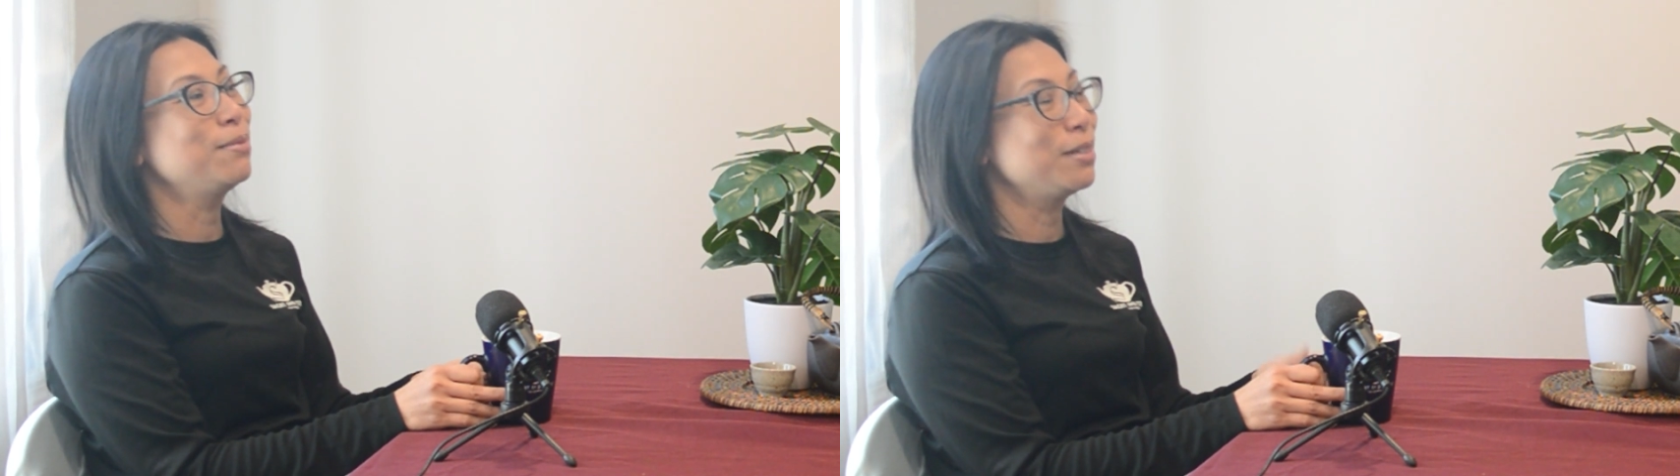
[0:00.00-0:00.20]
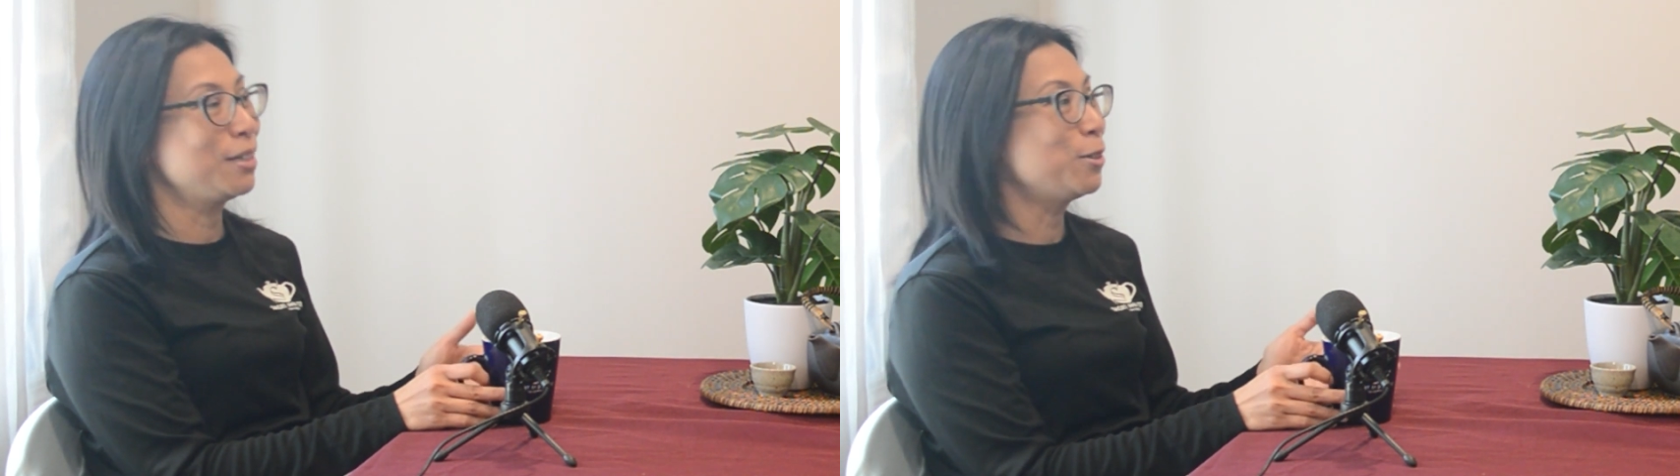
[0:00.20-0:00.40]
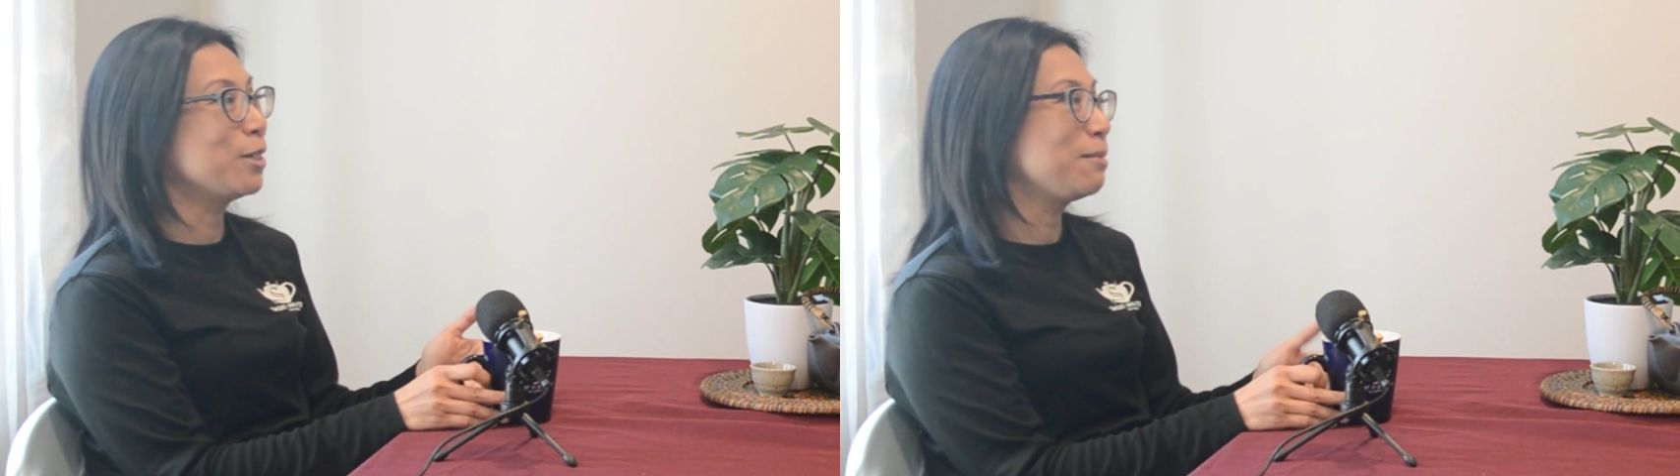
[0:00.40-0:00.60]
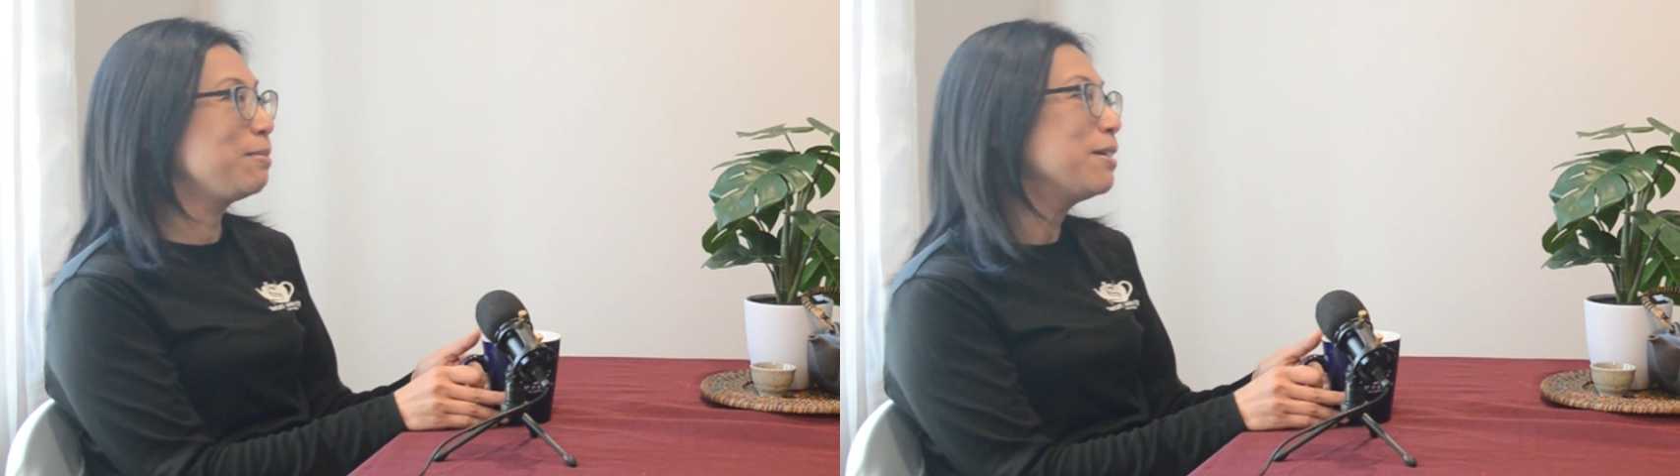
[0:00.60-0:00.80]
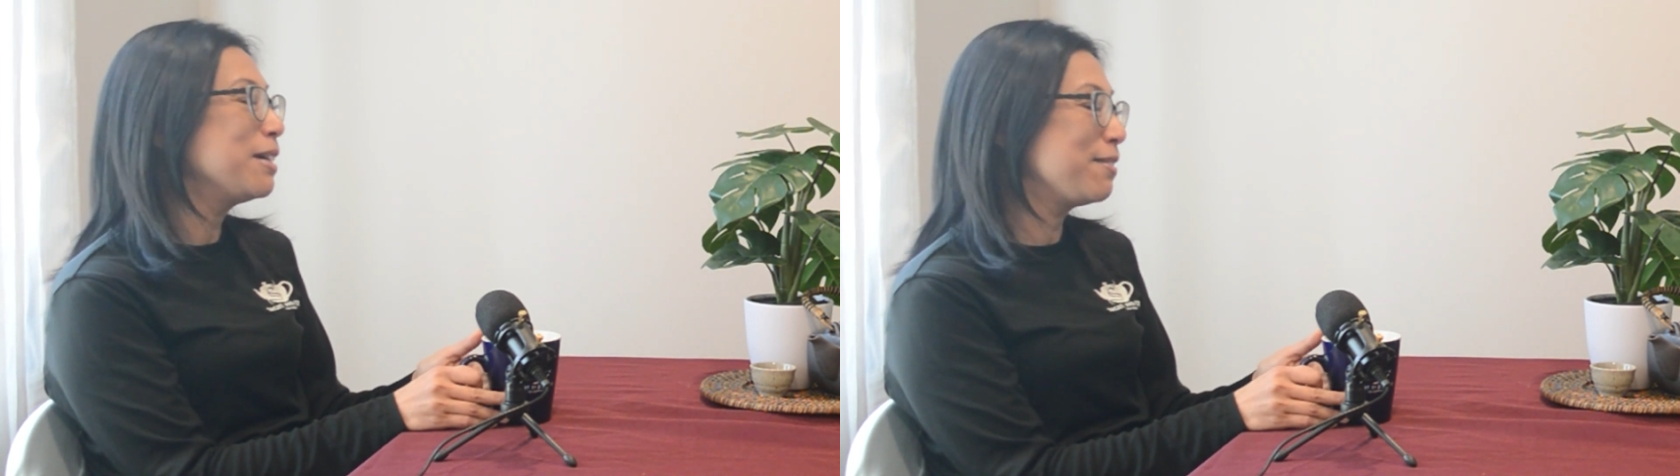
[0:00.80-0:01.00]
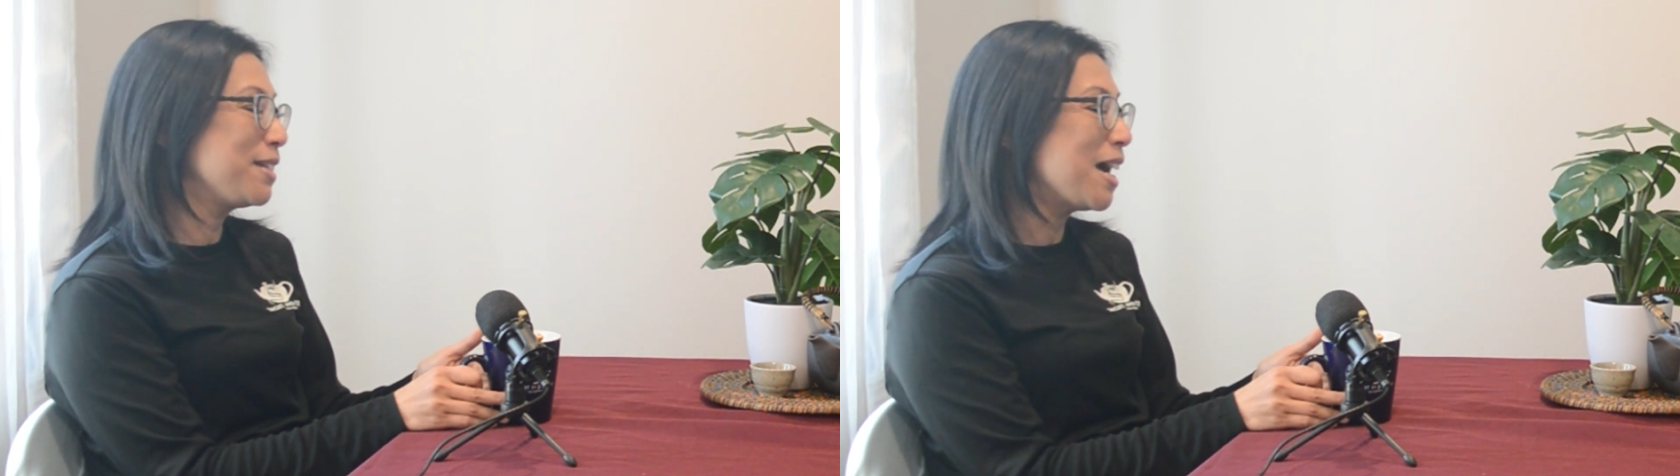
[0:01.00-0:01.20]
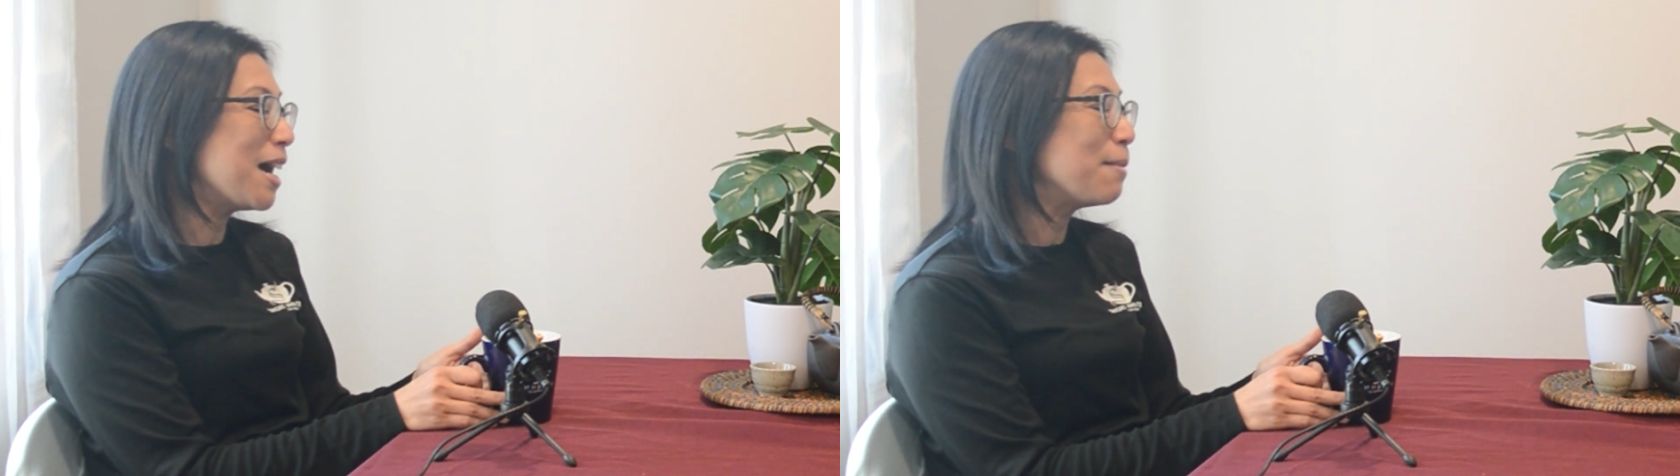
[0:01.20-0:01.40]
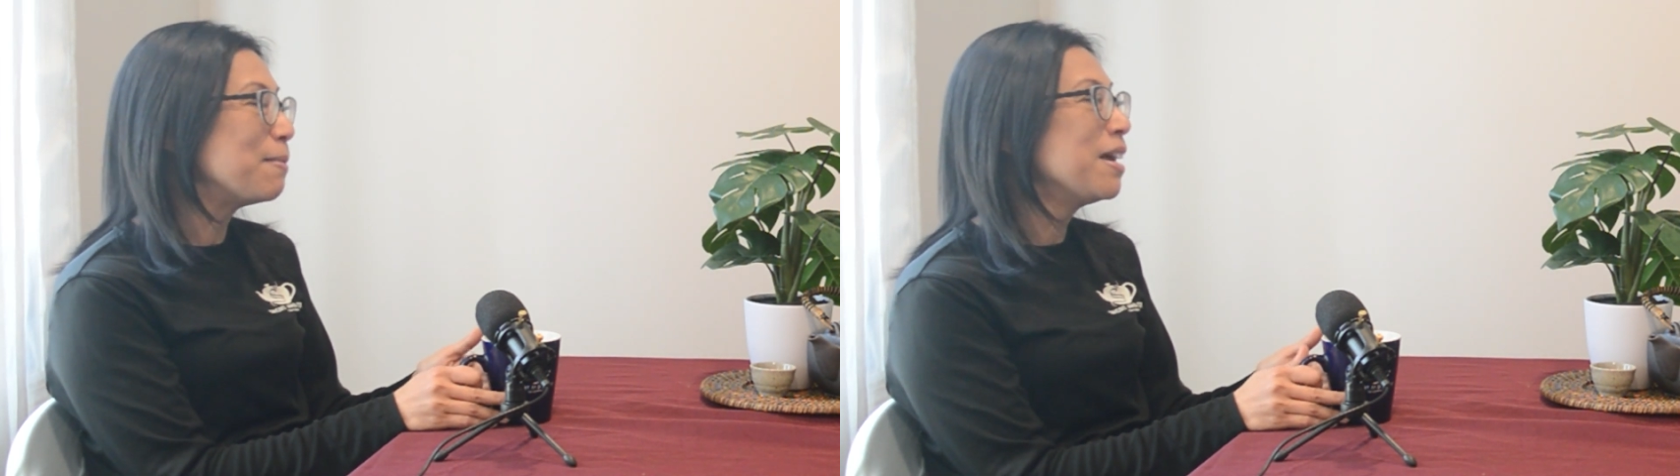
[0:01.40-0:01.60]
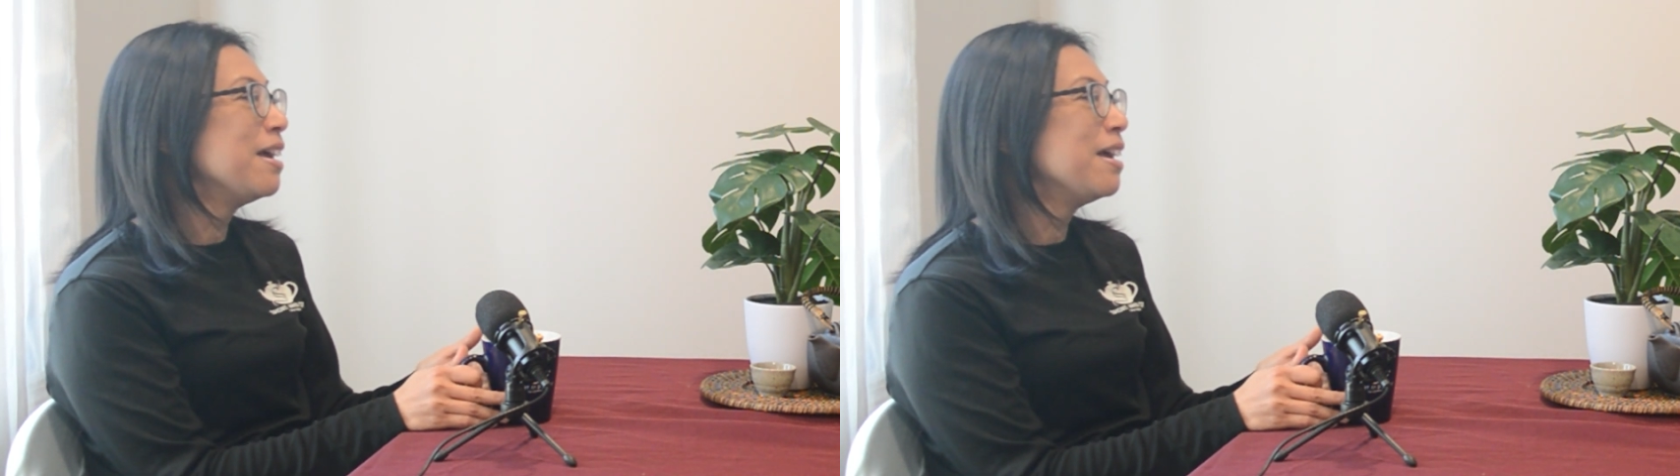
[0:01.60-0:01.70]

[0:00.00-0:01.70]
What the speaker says: short period of time.